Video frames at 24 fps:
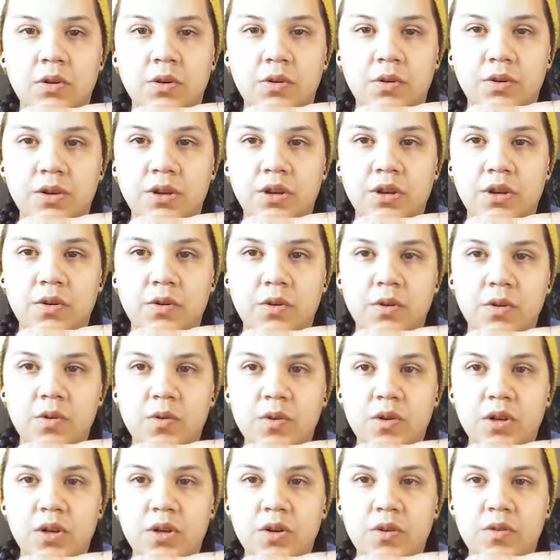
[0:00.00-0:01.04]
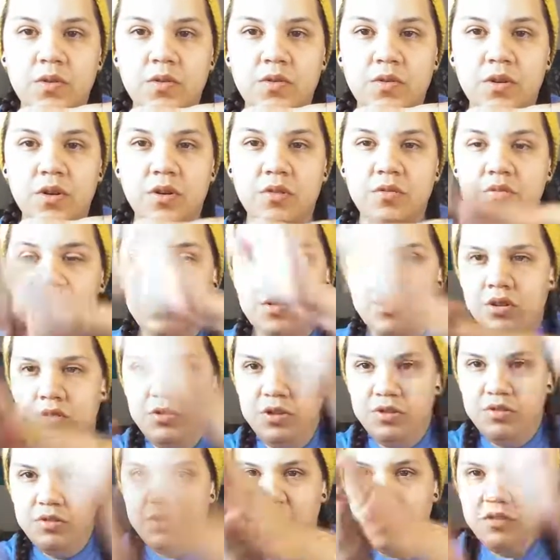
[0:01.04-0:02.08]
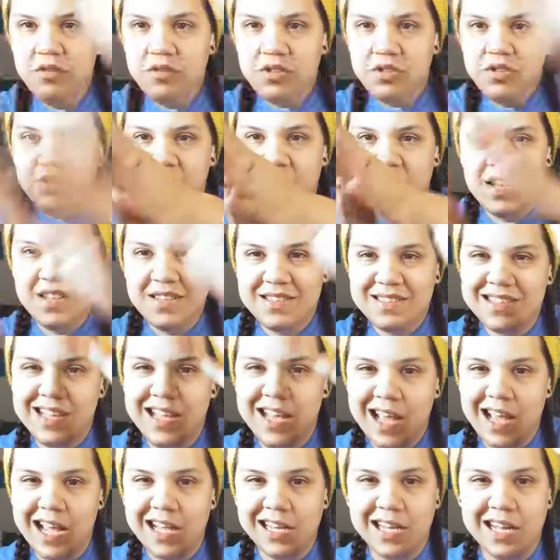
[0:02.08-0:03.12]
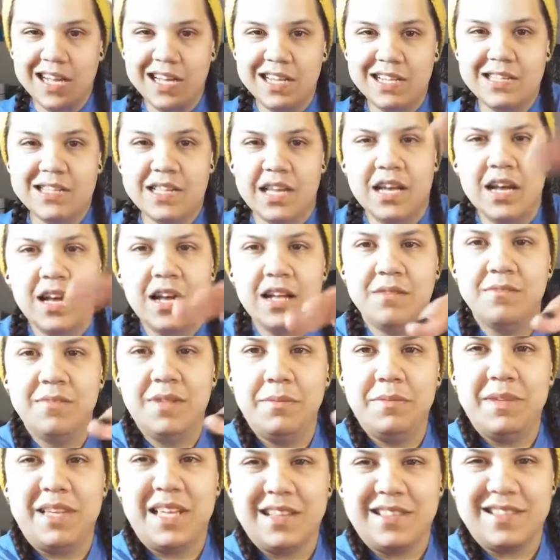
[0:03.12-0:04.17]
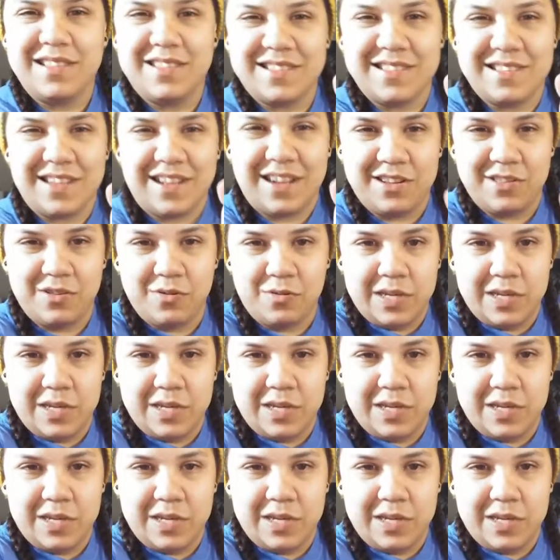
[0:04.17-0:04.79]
Uno, uno, uno, uno, no stress. Hey guys, um, let me get this out of